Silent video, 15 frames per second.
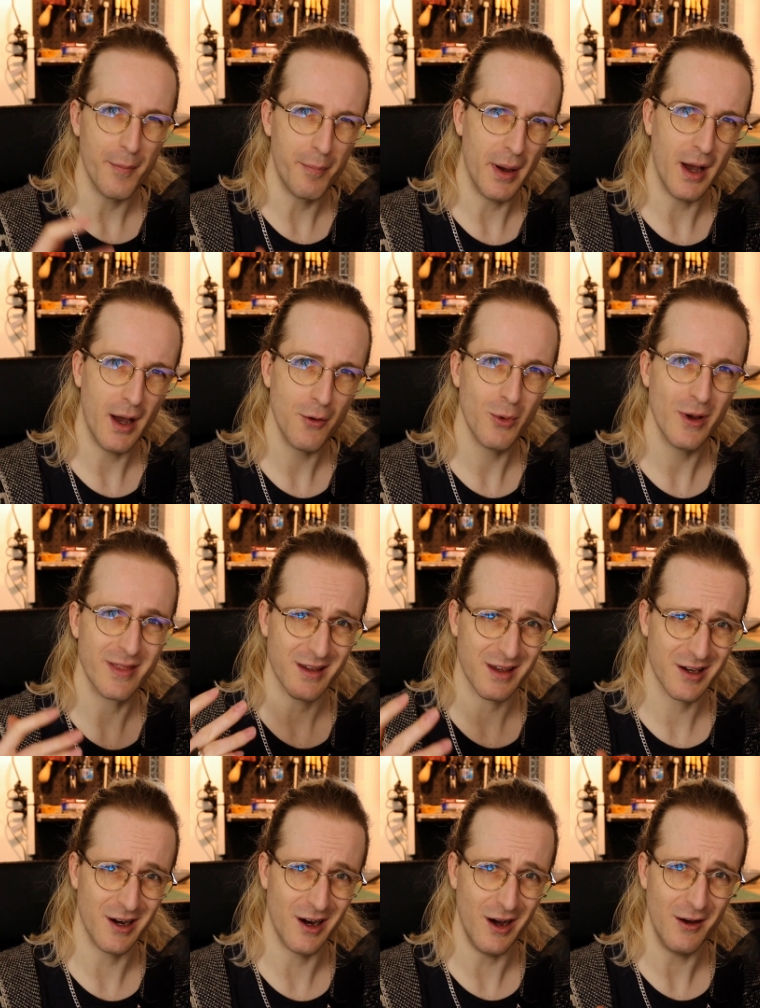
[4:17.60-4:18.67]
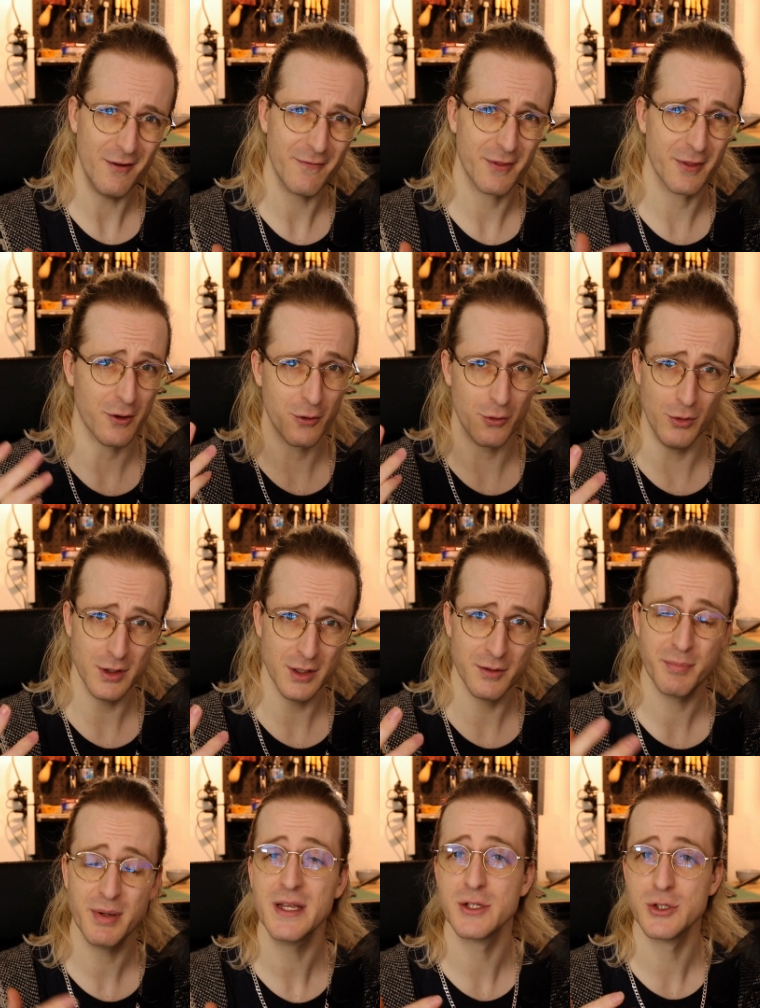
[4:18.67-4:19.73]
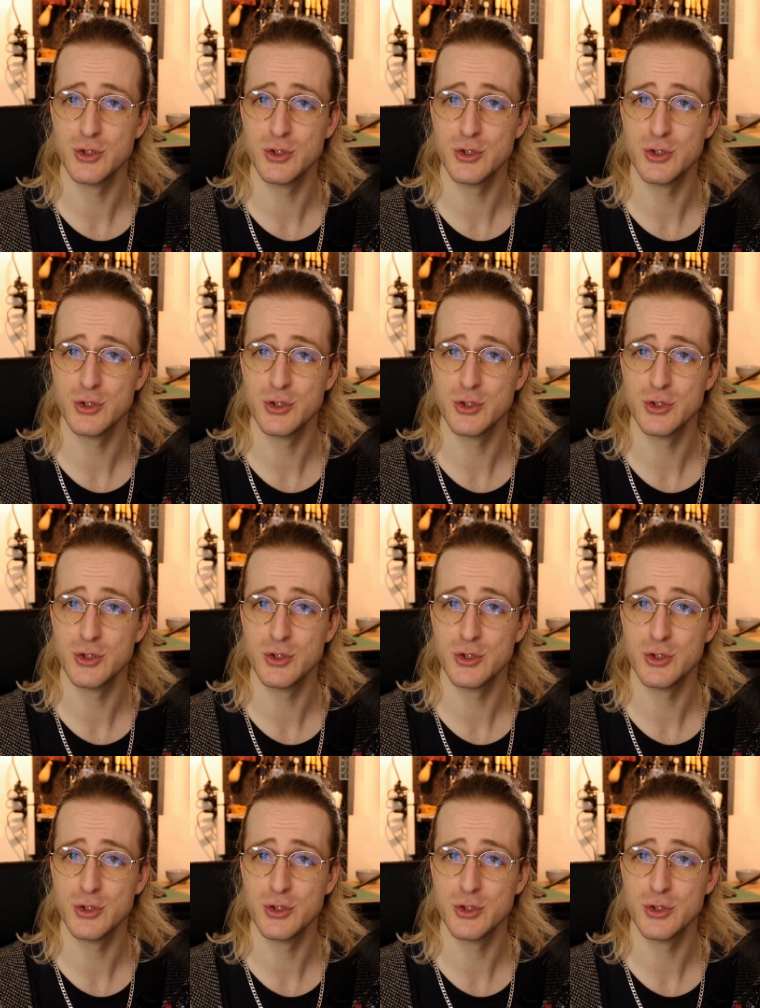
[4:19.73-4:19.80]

The part where the cuff, the gauntlet bit,